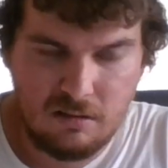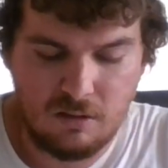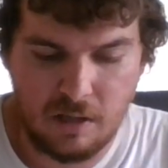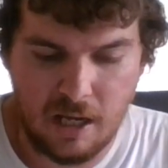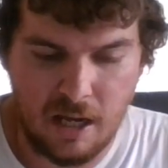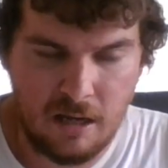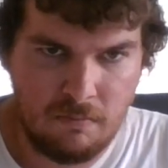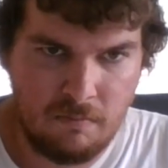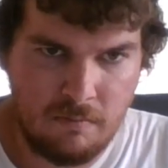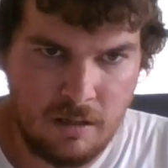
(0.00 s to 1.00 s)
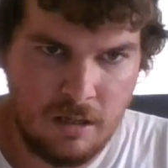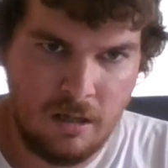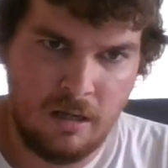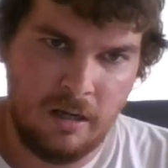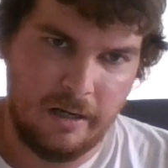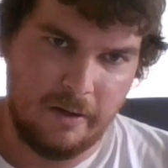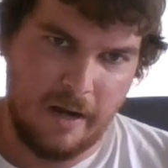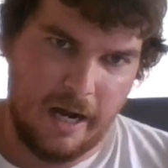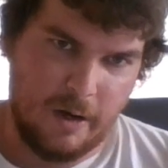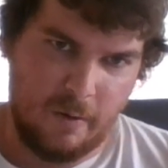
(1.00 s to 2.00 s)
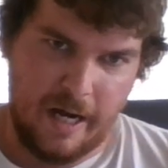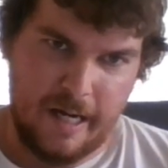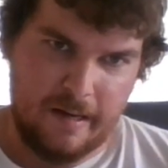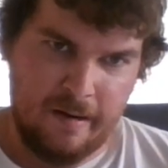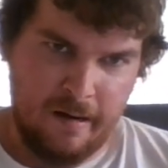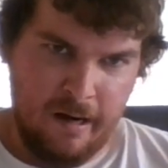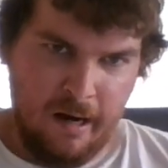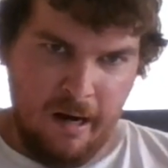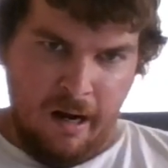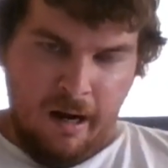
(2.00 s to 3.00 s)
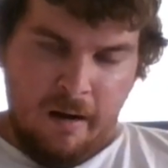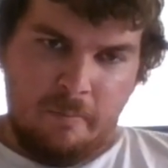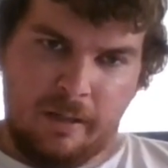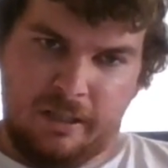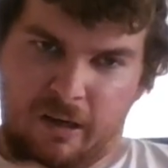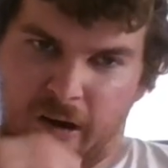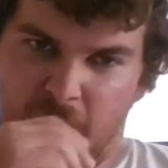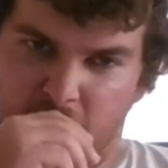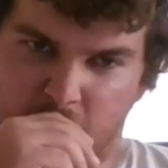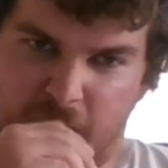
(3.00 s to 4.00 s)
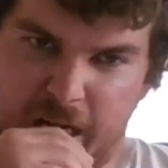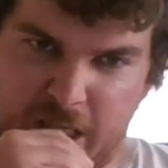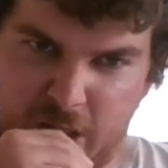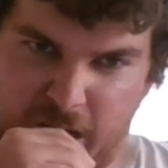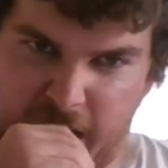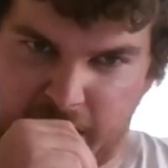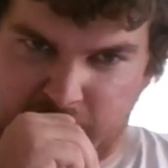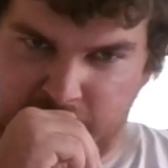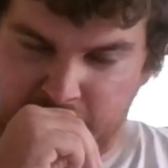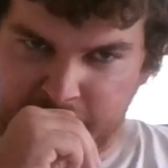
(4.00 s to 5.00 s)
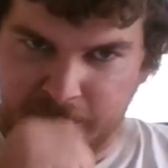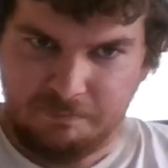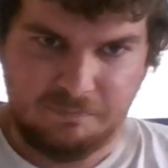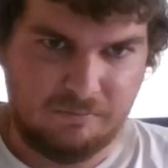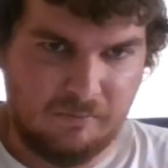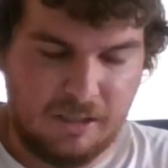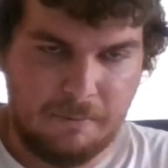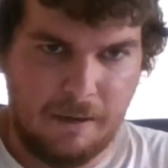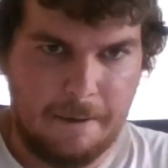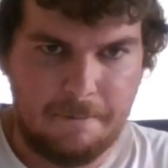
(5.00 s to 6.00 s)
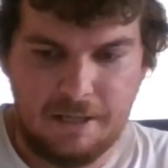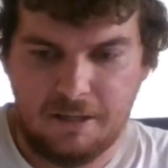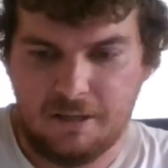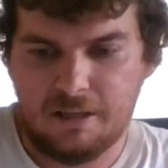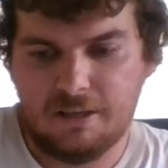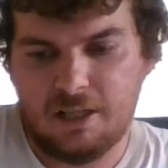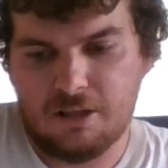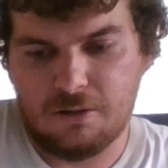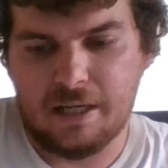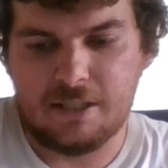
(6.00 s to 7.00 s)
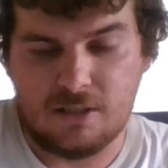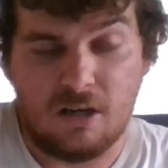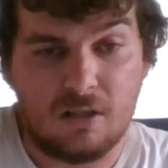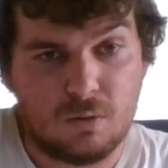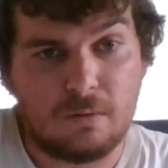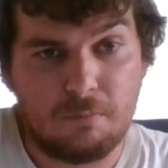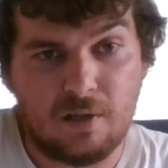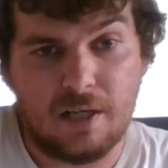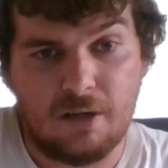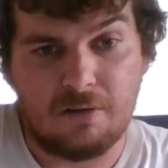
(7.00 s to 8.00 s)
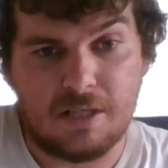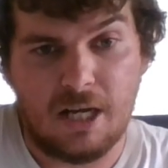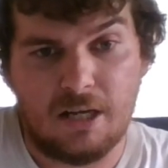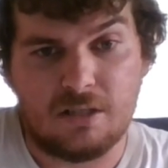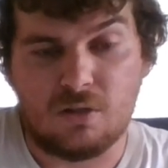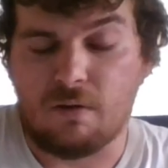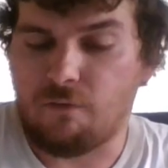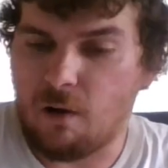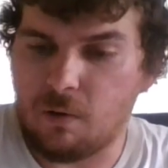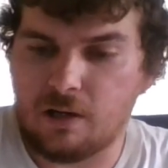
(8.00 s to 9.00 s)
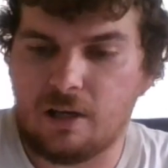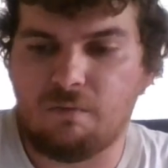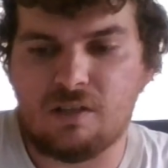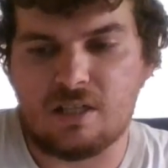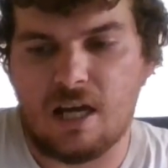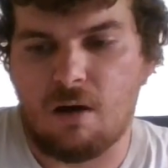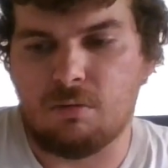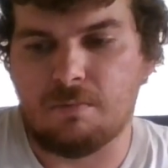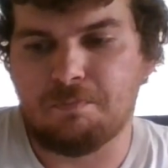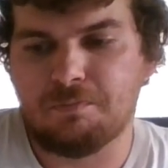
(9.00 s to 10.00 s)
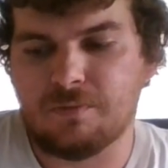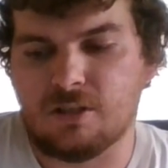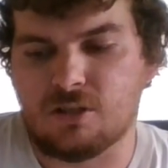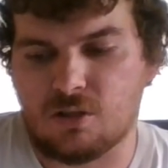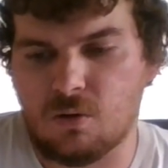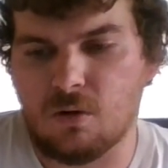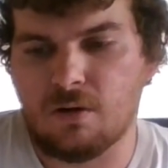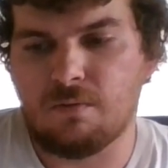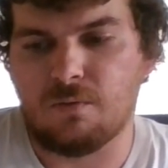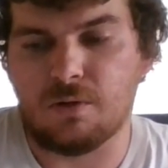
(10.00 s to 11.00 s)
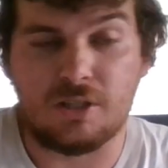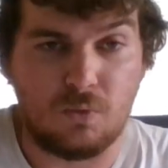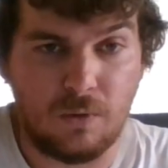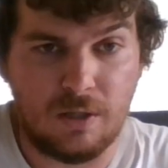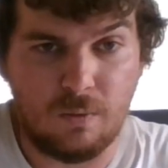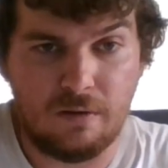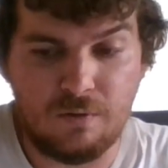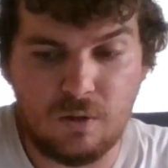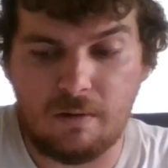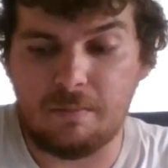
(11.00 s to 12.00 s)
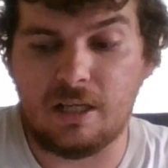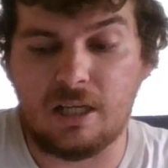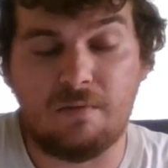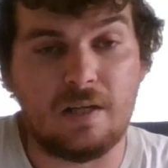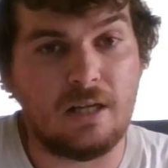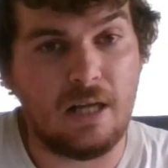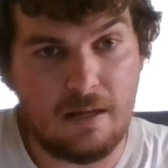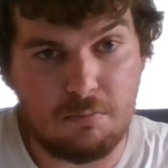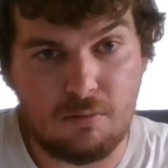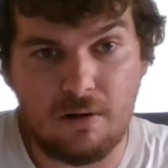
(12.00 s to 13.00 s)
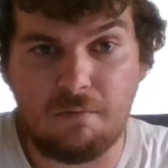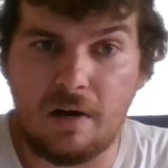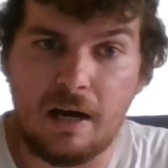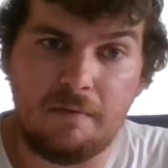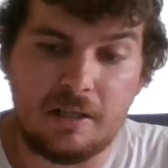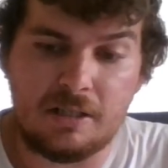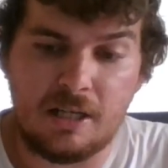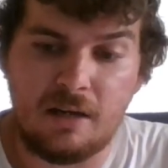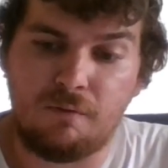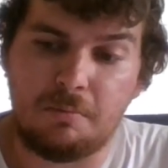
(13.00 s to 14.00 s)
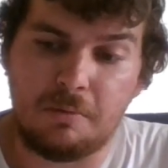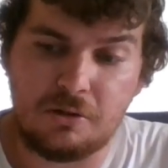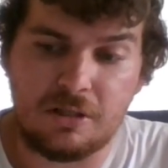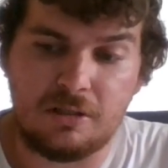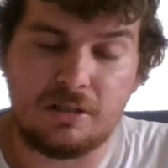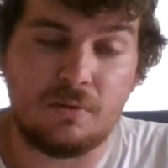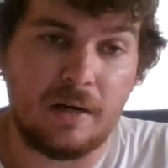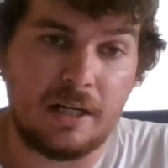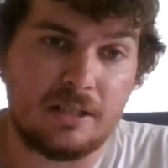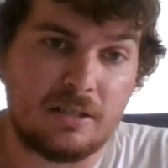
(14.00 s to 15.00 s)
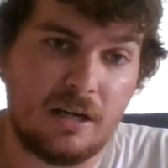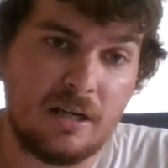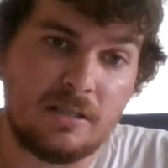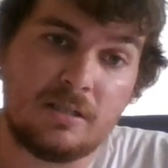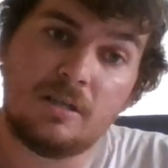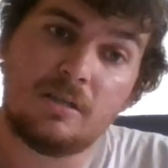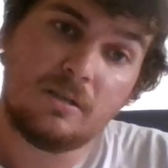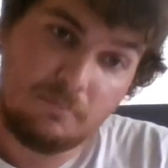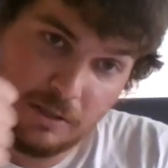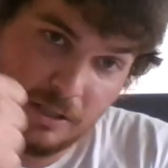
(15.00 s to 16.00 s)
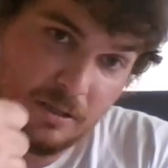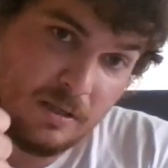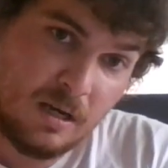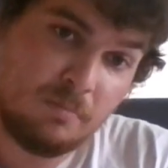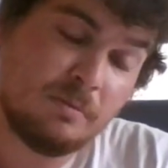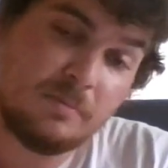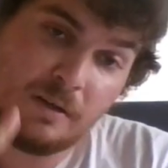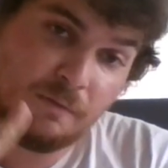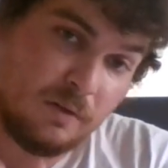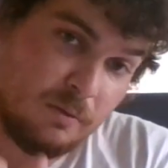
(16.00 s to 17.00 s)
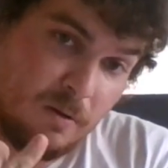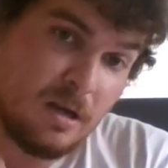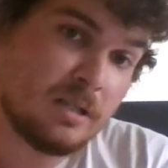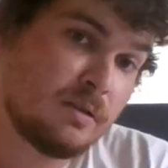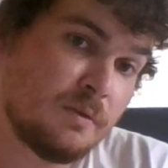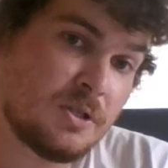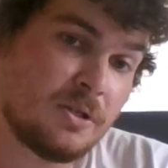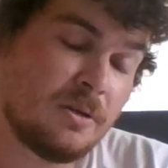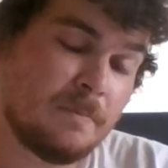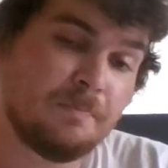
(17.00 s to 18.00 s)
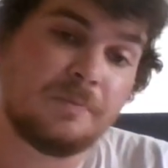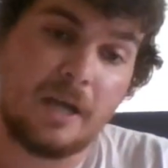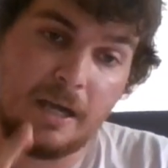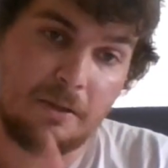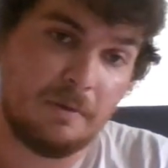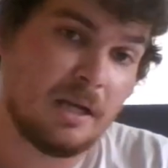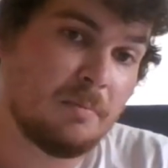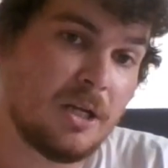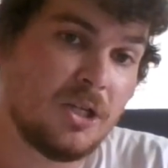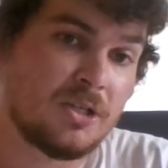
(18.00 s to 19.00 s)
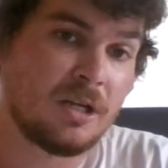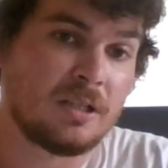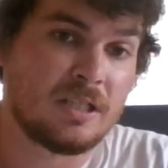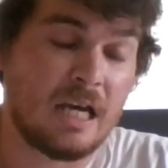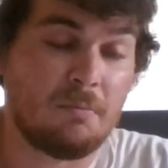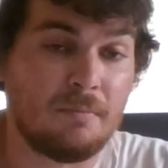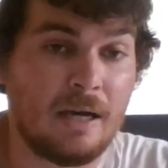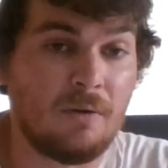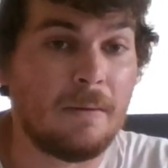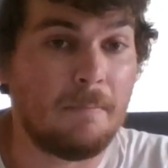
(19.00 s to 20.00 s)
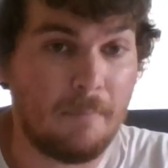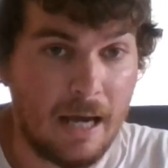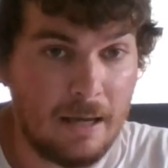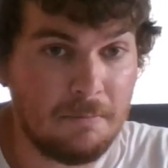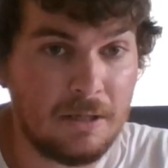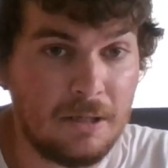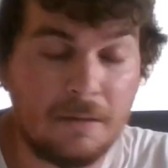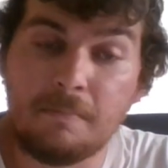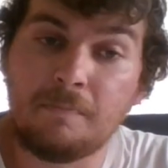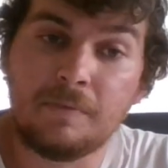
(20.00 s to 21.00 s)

okay. They're not great, but they're alright tracks. in my opinion, and the other eight songs were pretty entertaining. So if I were to give this album a score for this re-review, to give it an 8.5 out of 10 for Motionless and White Disguise. Pretty good album, definitely rocks for sure. Highly recommend you check this album out, in my opinion.